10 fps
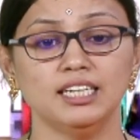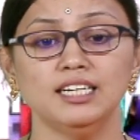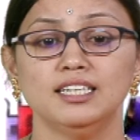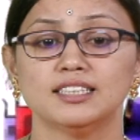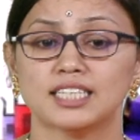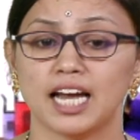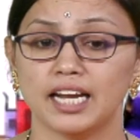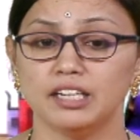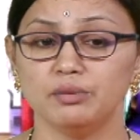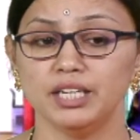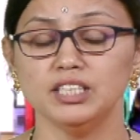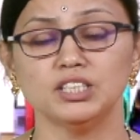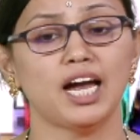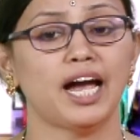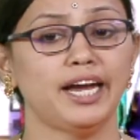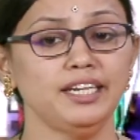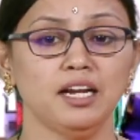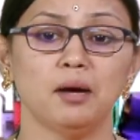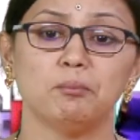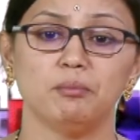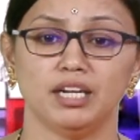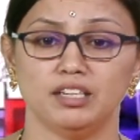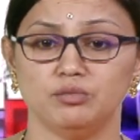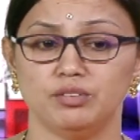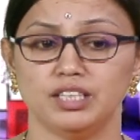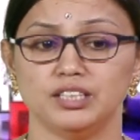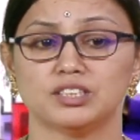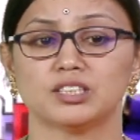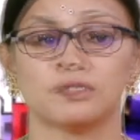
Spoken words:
side veins and main veins.